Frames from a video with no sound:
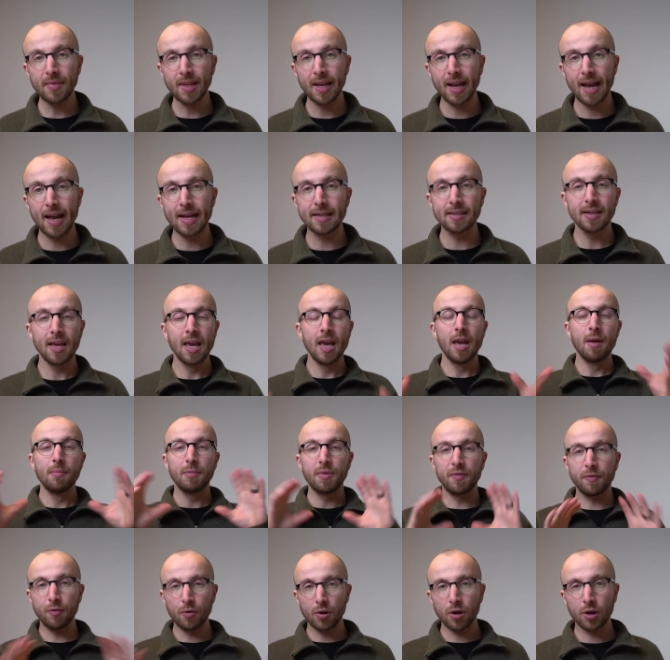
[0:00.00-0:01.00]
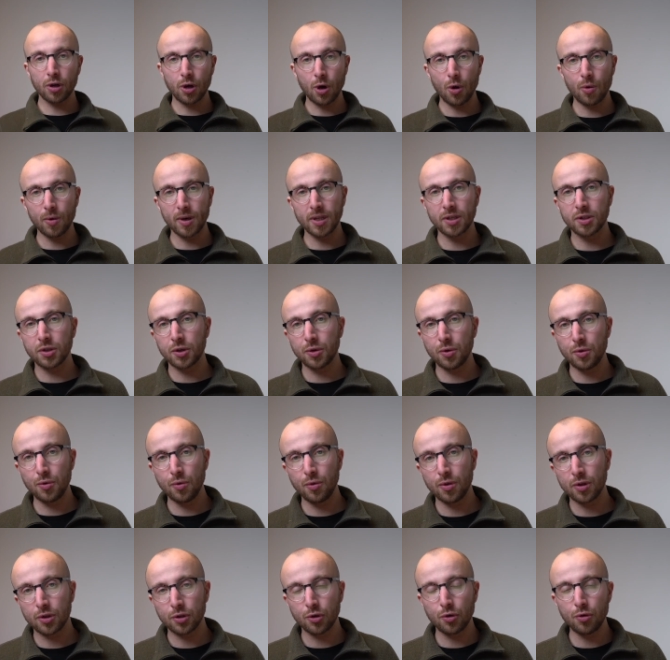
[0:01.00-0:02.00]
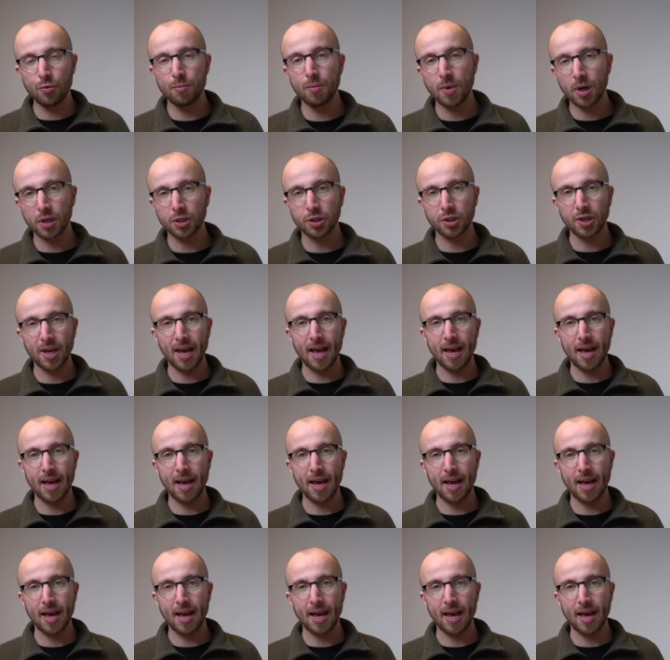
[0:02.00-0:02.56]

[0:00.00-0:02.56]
And before I go into too much